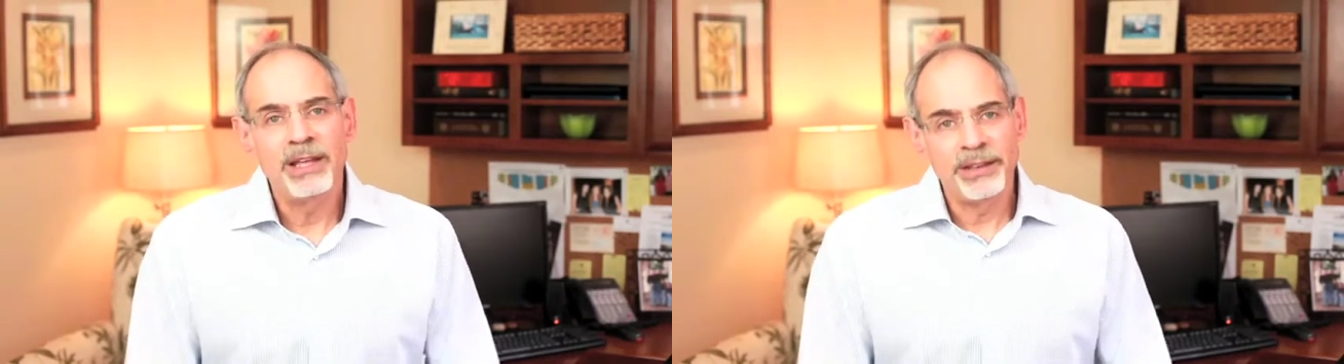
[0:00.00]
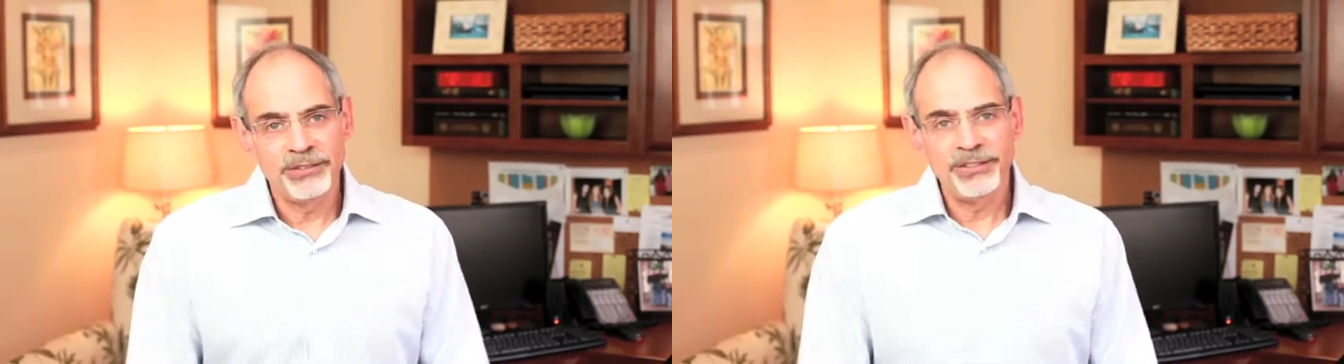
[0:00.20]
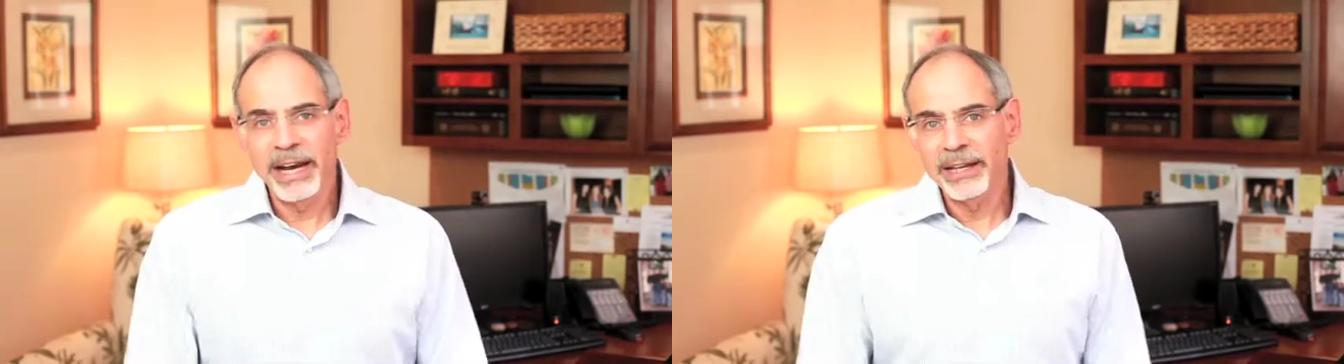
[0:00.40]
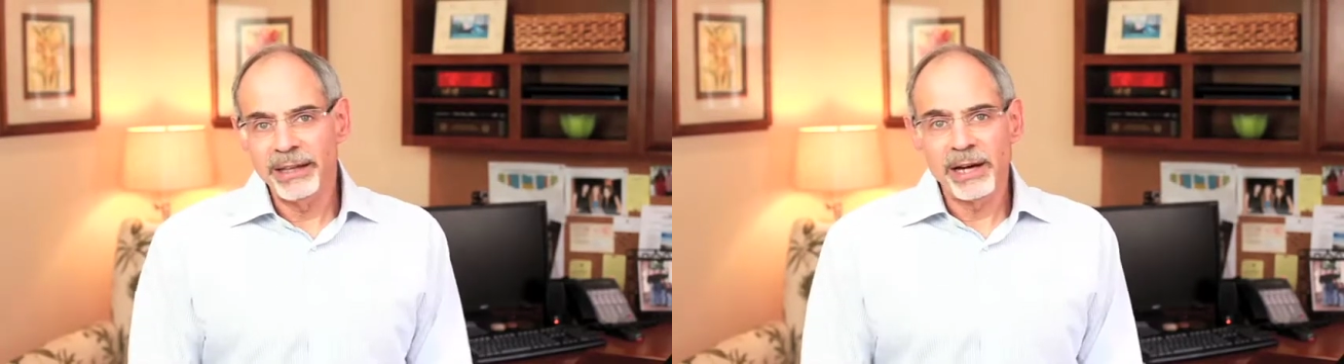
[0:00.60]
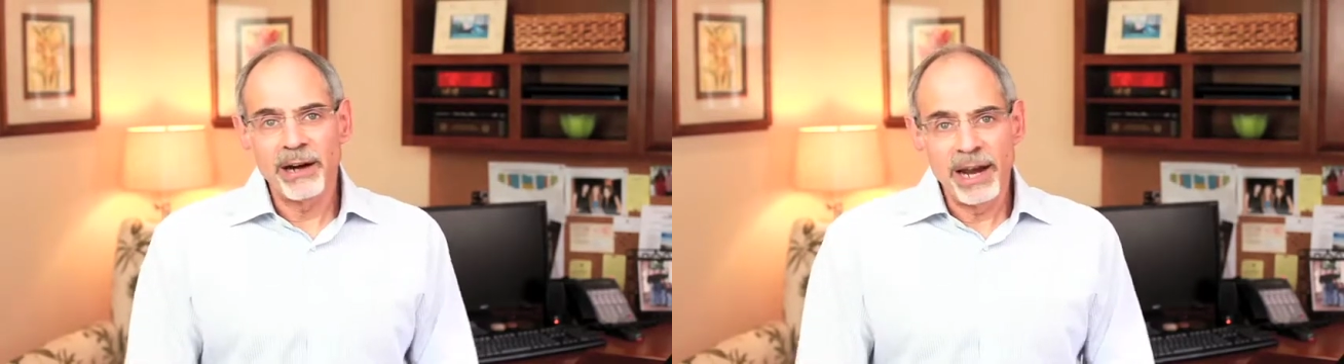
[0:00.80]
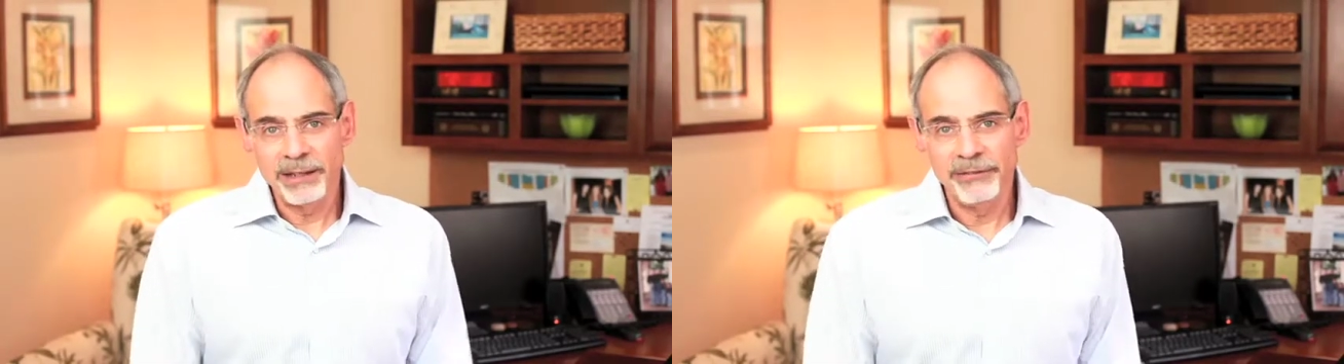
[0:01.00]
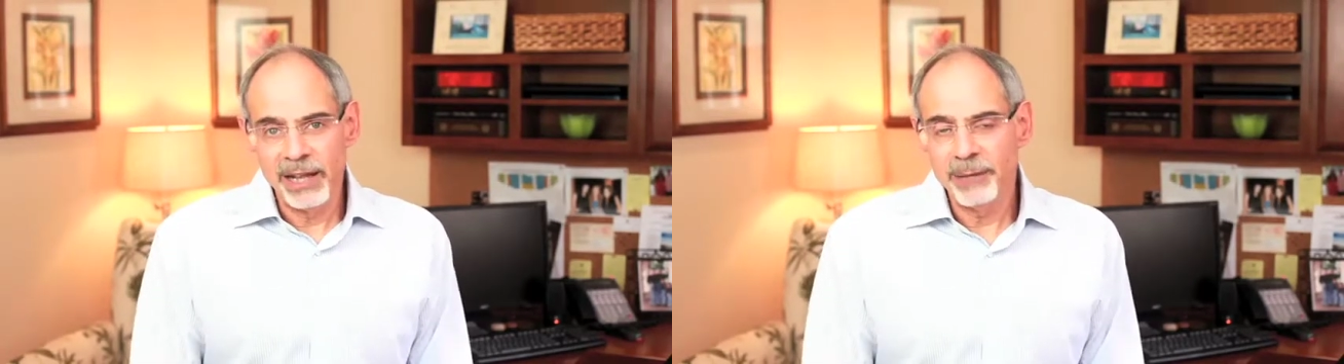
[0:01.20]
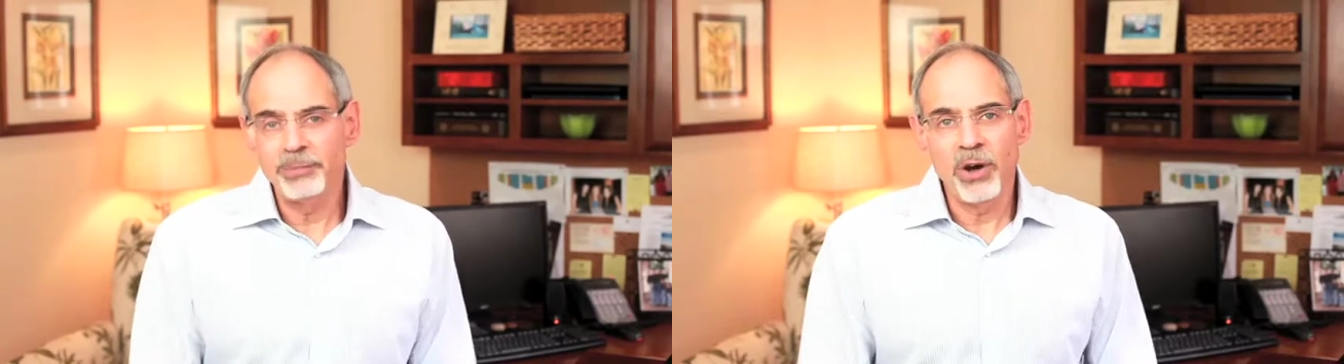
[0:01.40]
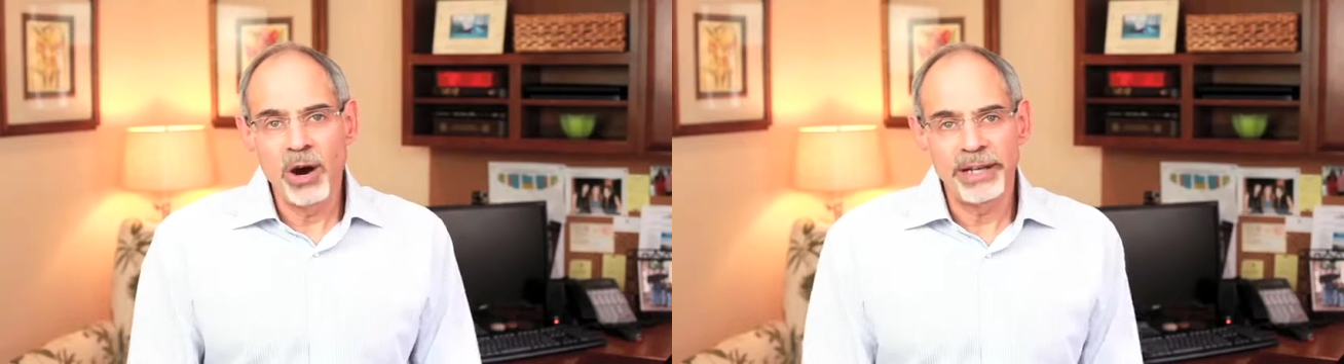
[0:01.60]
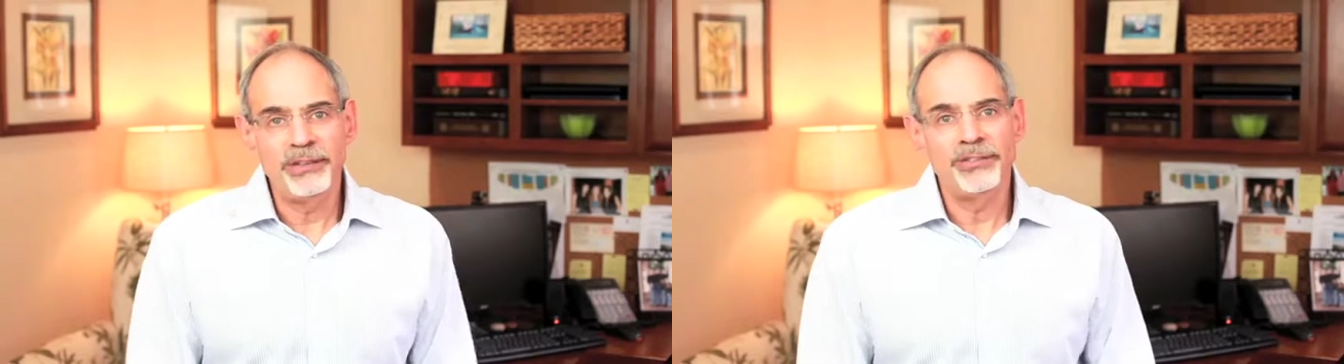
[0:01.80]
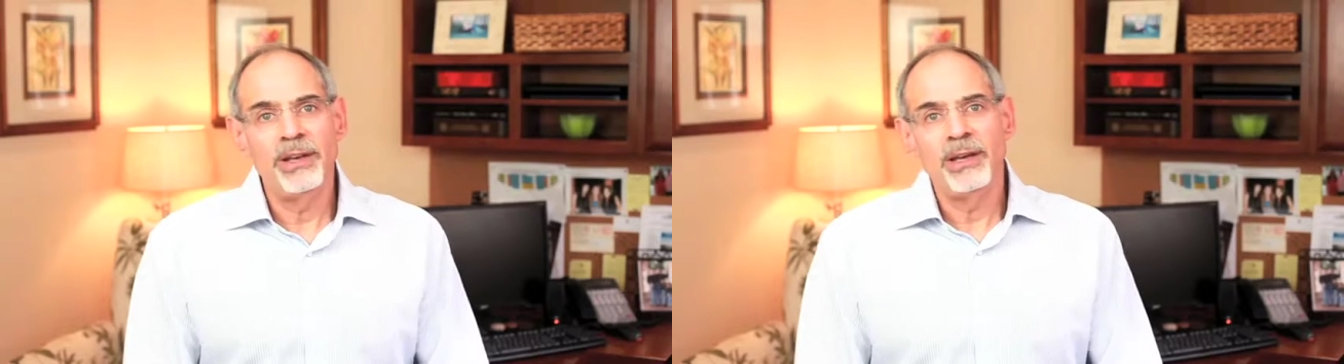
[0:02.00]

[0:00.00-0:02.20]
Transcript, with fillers: The second letter I developed targets